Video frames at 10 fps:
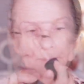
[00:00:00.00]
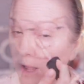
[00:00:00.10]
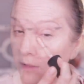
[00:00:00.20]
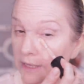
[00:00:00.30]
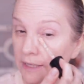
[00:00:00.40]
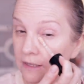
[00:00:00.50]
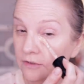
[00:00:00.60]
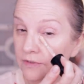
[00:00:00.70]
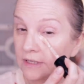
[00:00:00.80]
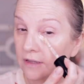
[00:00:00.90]
While it
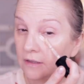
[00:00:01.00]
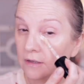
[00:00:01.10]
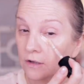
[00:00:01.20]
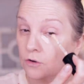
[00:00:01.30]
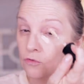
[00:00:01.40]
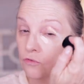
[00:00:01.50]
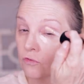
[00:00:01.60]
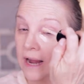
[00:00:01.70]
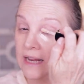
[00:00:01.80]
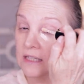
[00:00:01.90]
gives
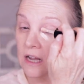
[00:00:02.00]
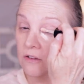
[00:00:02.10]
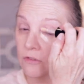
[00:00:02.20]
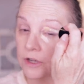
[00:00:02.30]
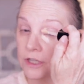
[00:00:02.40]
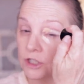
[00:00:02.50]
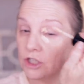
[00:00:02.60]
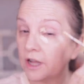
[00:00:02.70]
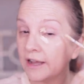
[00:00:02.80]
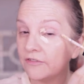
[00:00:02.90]
great
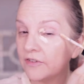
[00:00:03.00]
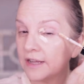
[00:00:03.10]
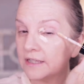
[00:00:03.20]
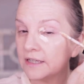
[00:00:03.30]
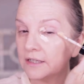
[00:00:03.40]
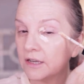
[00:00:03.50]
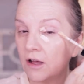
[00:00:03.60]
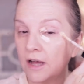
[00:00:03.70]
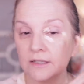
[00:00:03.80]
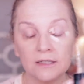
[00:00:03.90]
coverage, I find it
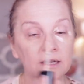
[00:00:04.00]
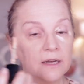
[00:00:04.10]
not